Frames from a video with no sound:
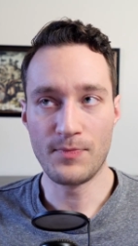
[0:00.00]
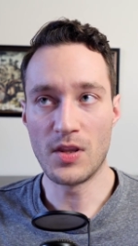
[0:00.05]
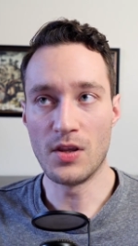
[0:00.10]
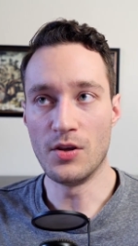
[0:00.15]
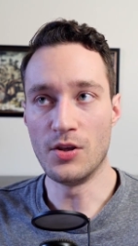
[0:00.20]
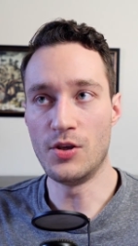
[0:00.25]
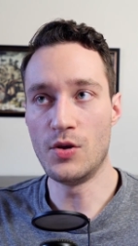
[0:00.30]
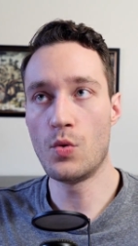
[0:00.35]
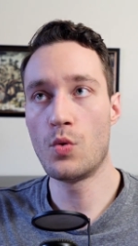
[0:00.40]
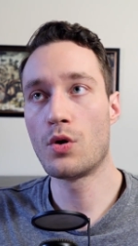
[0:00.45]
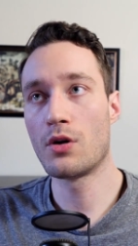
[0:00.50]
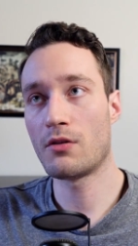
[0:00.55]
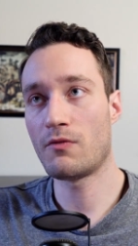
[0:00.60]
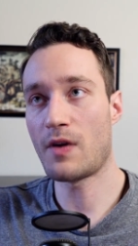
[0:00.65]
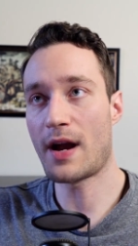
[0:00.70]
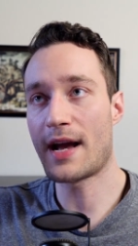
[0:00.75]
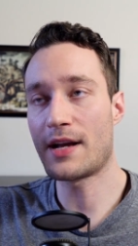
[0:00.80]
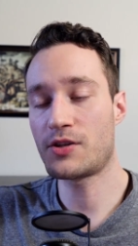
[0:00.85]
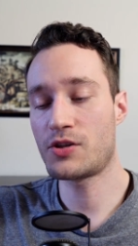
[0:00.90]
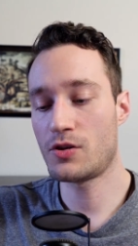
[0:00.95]
your
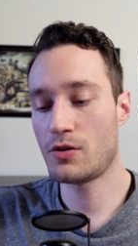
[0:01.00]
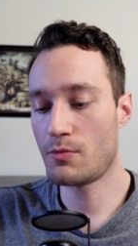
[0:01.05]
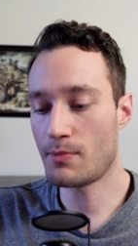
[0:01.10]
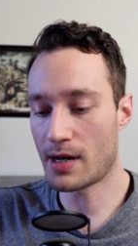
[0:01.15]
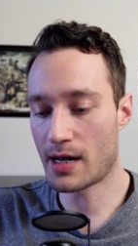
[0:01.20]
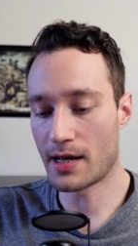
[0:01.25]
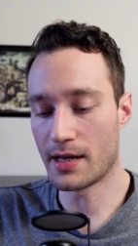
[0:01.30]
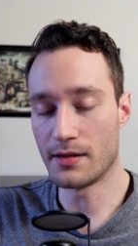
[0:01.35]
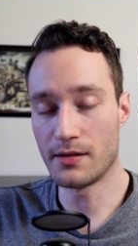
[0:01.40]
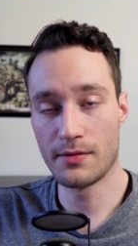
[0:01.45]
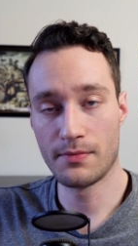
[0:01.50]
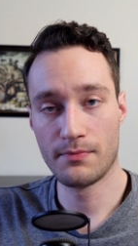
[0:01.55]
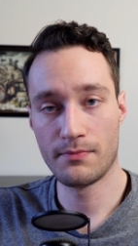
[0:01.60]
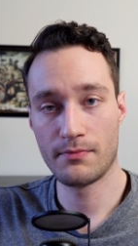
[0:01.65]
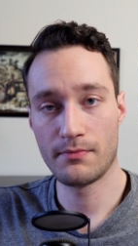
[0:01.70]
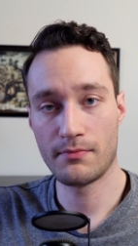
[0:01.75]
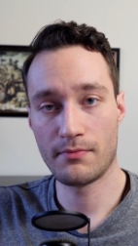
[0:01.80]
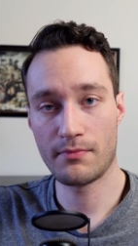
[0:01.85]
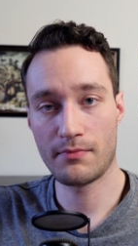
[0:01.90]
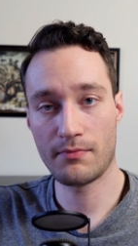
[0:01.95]
rational mind
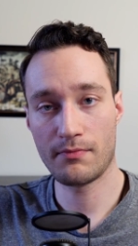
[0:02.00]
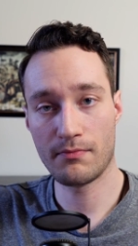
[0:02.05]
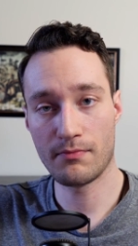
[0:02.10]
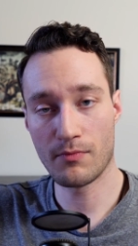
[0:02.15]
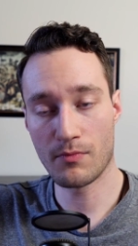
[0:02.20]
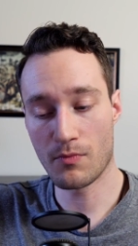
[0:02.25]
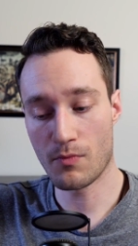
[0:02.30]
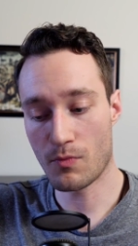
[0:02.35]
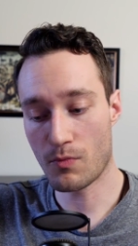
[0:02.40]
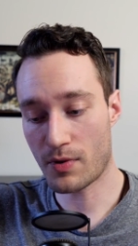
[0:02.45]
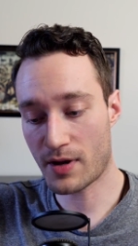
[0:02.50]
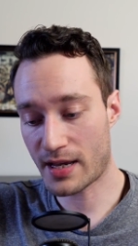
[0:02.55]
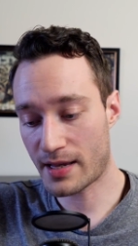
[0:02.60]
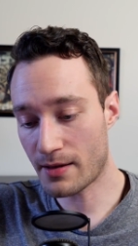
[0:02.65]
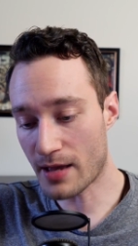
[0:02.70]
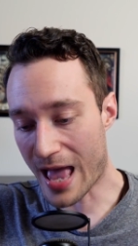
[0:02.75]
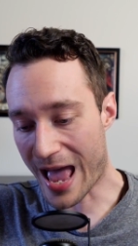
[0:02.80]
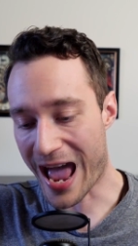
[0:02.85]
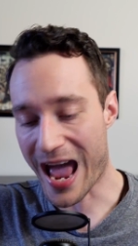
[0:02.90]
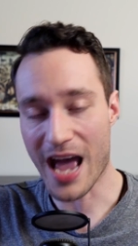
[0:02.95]

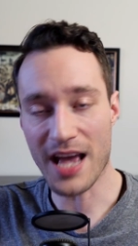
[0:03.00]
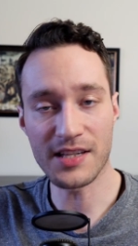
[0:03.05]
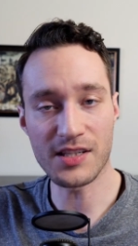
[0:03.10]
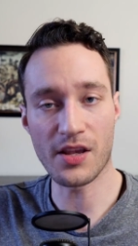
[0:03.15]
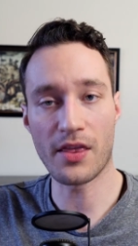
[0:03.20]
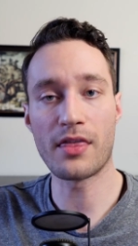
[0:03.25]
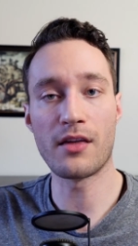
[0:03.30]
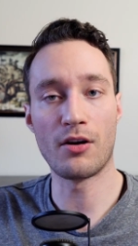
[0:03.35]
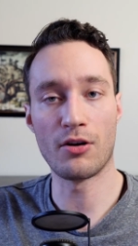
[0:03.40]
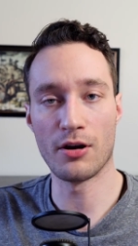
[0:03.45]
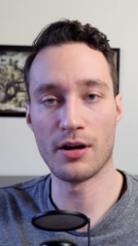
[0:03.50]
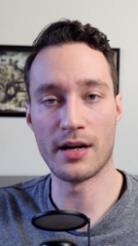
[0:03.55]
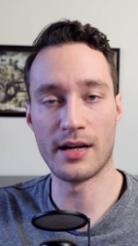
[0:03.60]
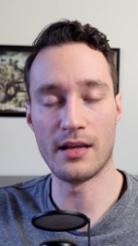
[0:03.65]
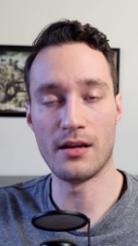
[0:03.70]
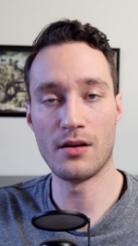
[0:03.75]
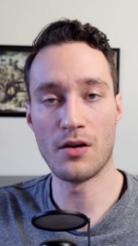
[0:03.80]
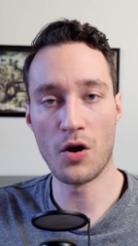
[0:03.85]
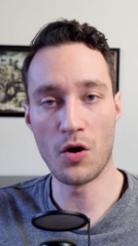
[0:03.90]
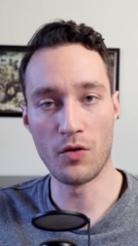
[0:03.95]
has
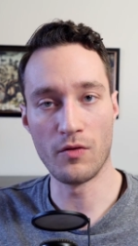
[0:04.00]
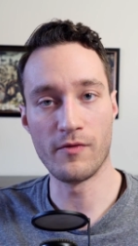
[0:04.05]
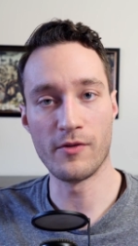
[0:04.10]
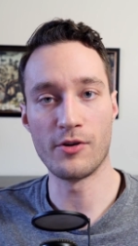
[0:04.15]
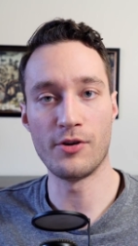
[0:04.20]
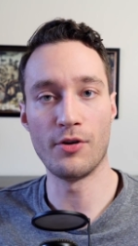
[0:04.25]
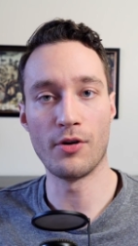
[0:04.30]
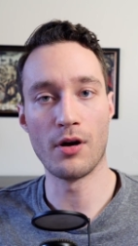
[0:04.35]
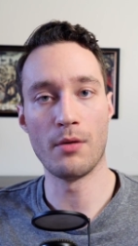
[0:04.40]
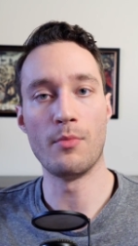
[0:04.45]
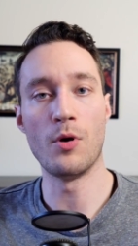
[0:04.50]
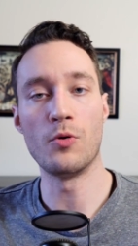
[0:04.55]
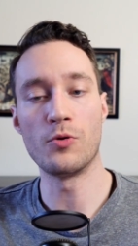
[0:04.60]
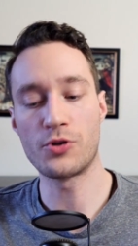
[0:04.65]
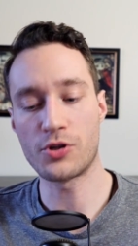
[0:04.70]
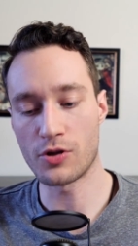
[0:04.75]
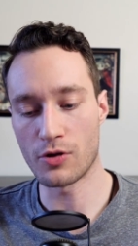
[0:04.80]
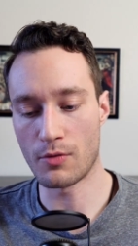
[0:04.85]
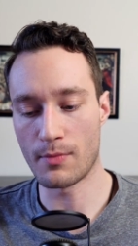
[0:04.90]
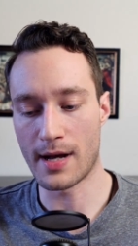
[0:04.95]
authority over your
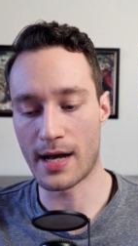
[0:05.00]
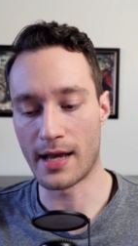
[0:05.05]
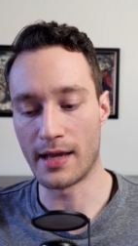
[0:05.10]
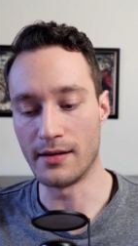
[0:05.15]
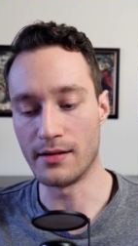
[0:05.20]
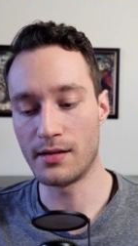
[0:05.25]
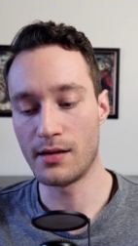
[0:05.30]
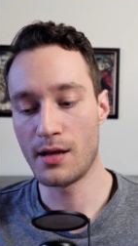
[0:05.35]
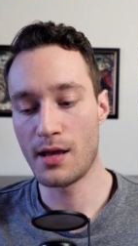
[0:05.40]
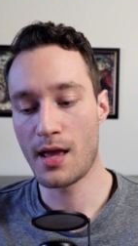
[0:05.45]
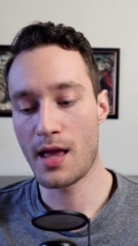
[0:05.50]
emotional mind